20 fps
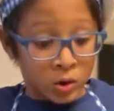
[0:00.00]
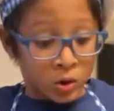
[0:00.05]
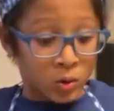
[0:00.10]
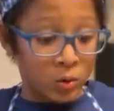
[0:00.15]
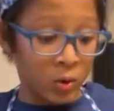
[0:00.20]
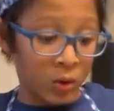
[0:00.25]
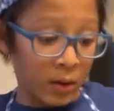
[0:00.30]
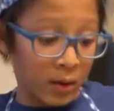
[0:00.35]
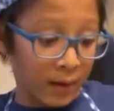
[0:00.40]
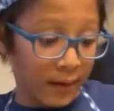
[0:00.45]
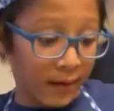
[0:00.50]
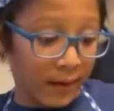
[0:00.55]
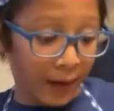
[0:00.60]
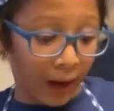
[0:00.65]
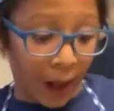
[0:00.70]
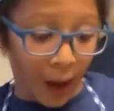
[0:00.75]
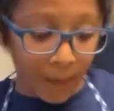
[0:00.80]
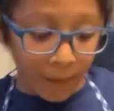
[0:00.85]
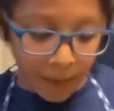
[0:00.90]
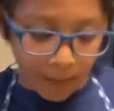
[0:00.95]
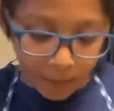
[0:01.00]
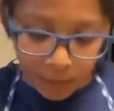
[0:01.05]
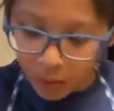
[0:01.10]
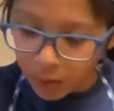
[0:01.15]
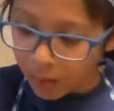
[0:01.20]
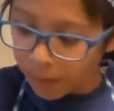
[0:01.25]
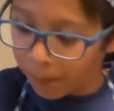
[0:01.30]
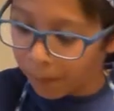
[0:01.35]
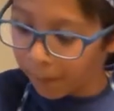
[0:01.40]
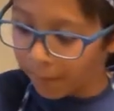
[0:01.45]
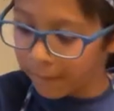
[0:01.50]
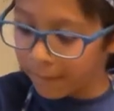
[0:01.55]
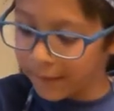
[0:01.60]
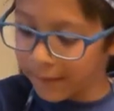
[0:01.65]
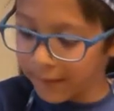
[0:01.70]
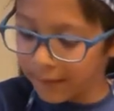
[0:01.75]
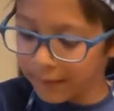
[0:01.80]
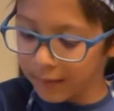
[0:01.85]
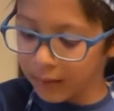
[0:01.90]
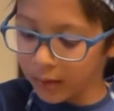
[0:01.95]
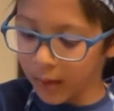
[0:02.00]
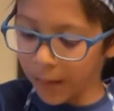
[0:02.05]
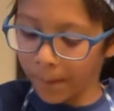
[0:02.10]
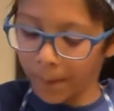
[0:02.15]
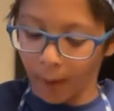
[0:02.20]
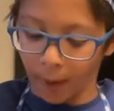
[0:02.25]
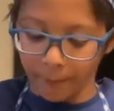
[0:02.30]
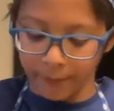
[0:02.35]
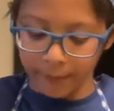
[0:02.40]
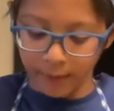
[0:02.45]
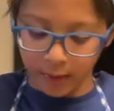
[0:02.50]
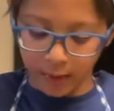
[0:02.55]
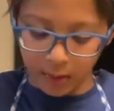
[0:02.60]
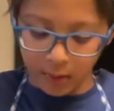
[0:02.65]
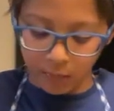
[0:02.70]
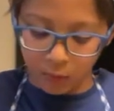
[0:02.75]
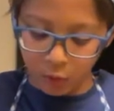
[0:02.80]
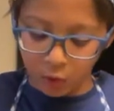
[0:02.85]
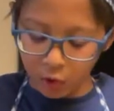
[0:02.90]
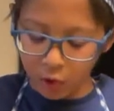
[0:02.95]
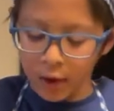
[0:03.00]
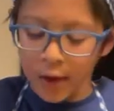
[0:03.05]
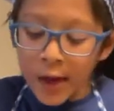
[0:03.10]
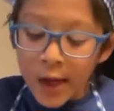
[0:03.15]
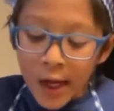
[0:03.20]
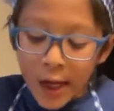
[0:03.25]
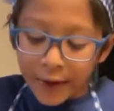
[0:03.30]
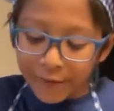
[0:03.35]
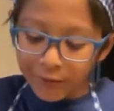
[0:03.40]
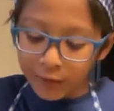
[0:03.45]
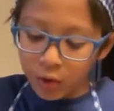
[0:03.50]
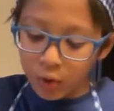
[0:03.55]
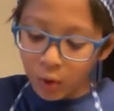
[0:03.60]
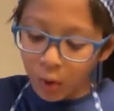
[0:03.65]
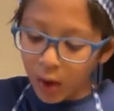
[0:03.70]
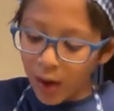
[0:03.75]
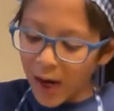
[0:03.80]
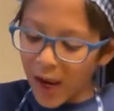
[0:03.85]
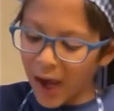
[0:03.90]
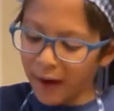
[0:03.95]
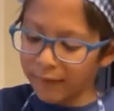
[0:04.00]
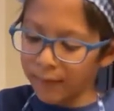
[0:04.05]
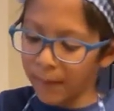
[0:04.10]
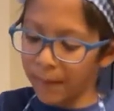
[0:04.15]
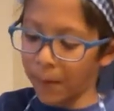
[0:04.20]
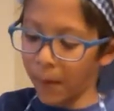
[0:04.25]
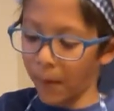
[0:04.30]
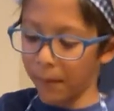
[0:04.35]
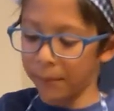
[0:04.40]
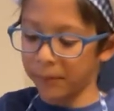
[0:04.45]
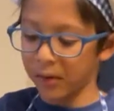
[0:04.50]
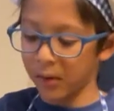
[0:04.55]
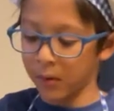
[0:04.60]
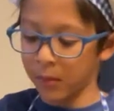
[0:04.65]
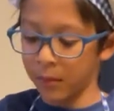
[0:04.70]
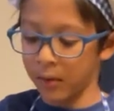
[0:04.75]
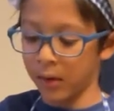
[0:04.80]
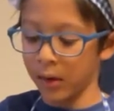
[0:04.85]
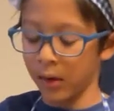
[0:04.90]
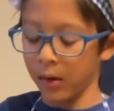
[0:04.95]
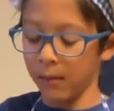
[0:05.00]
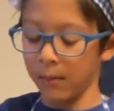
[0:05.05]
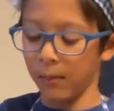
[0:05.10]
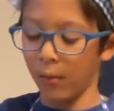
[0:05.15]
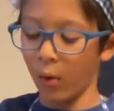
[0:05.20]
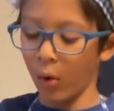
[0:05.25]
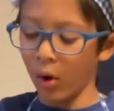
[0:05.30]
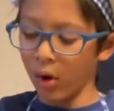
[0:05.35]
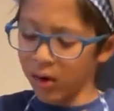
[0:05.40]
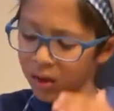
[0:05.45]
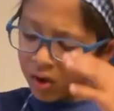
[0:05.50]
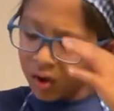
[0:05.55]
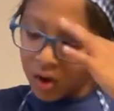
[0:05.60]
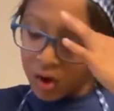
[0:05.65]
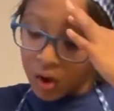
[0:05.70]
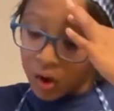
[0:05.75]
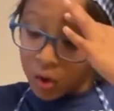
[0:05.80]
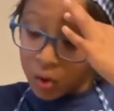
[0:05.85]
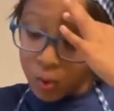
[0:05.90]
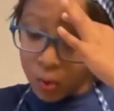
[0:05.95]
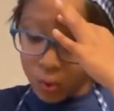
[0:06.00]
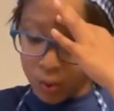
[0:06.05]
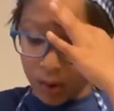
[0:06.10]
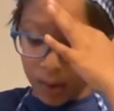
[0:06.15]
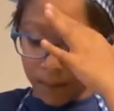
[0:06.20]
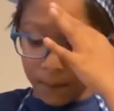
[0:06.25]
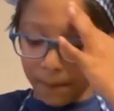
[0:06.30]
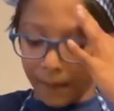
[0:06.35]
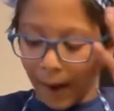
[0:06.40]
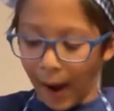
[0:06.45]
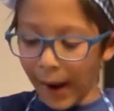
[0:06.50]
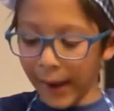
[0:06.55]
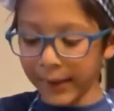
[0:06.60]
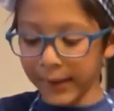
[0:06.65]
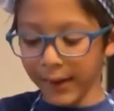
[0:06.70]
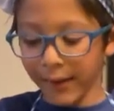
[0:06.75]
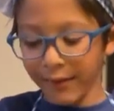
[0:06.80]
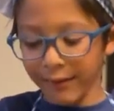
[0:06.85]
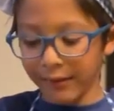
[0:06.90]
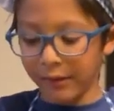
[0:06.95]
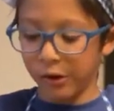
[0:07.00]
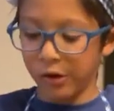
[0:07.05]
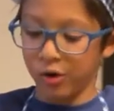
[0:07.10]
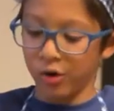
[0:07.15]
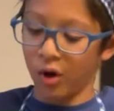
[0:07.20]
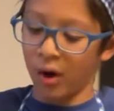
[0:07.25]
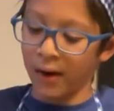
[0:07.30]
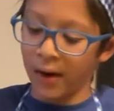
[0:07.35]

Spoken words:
So now I'm going to put these in the popsicle mold. If you don't have a popsicle mold, you can buy it easily on